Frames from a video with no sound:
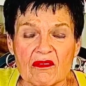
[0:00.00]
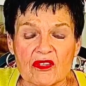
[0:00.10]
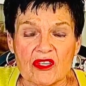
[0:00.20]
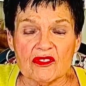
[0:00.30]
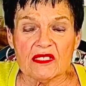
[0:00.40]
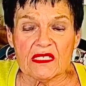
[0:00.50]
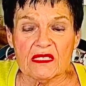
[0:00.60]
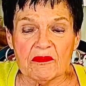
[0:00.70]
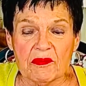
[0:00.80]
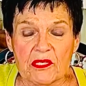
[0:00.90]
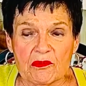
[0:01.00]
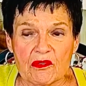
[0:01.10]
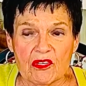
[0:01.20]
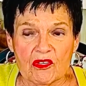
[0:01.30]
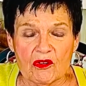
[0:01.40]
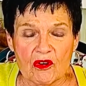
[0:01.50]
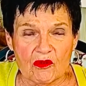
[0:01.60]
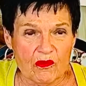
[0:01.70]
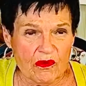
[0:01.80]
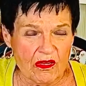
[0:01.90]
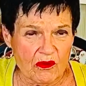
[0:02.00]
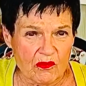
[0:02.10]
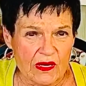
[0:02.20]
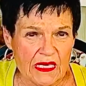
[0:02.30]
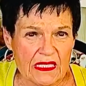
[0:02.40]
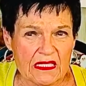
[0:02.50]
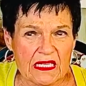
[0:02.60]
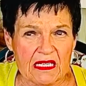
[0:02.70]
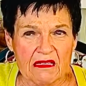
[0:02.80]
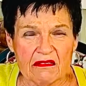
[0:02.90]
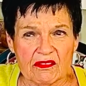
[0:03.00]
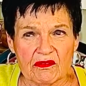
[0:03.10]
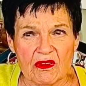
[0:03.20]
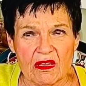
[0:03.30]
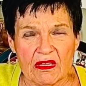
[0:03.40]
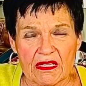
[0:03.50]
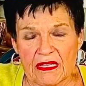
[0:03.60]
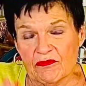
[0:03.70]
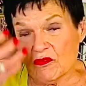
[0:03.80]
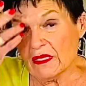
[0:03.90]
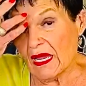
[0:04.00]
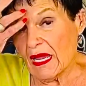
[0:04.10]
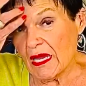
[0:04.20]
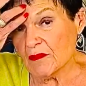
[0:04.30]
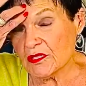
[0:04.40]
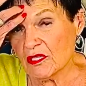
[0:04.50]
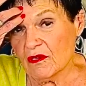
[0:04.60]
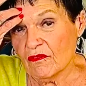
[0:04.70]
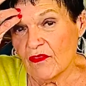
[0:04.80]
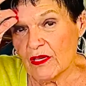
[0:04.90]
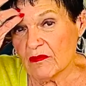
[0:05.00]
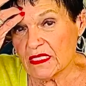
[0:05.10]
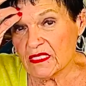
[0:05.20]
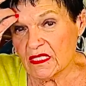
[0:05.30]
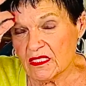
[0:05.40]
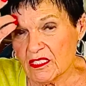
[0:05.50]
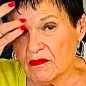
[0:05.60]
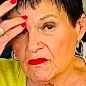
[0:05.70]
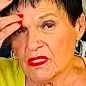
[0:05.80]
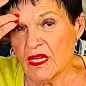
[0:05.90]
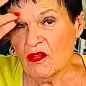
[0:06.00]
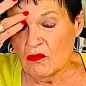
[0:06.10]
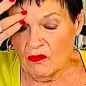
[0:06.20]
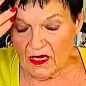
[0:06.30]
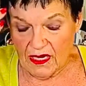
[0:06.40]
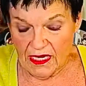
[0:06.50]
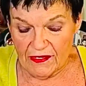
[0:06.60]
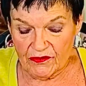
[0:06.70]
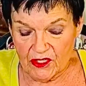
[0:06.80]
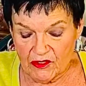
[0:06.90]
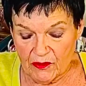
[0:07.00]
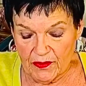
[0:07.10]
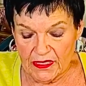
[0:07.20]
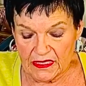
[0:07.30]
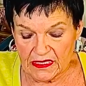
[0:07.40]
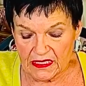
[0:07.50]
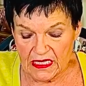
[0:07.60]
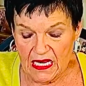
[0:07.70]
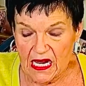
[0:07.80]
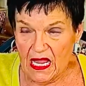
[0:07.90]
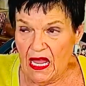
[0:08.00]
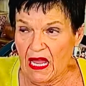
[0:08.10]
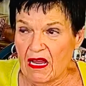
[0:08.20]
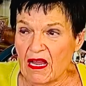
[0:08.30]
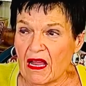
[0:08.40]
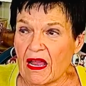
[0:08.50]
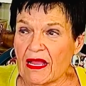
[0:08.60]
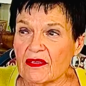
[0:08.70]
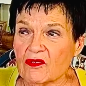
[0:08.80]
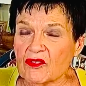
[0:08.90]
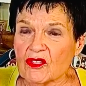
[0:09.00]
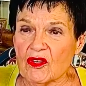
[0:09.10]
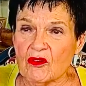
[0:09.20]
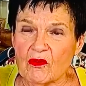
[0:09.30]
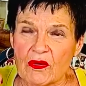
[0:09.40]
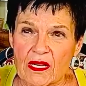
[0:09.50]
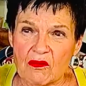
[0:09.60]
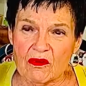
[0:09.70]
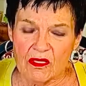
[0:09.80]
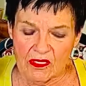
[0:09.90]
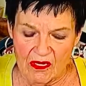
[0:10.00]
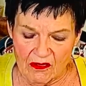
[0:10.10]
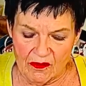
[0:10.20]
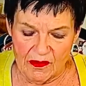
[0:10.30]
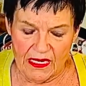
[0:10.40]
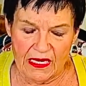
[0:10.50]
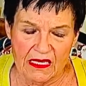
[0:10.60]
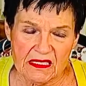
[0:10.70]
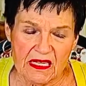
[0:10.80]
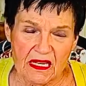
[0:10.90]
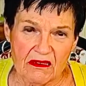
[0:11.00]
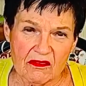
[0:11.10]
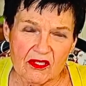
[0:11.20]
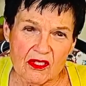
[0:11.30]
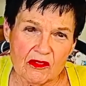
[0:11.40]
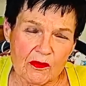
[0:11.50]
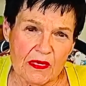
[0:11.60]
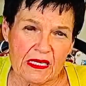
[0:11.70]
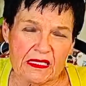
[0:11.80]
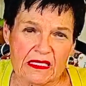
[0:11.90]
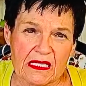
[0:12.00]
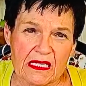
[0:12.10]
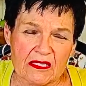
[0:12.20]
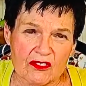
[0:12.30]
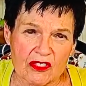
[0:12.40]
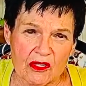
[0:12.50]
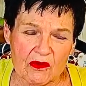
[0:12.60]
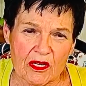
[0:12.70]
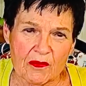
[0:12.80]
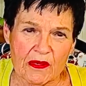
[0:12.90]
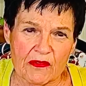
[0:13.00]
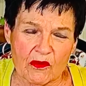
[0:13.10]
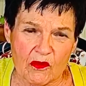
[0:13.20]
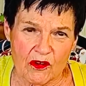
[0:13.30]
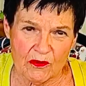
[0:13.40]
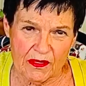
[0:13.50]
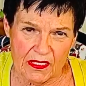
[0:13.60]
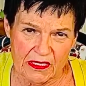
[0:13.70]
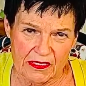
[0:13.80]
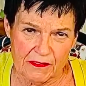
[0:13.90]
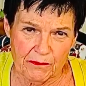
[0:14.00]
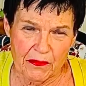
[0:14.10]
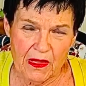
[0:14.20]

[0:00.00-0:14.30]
usually people who are raised in different types of family systems will have codependency. And so what I want to talk about is how codependency can show up in the workplace.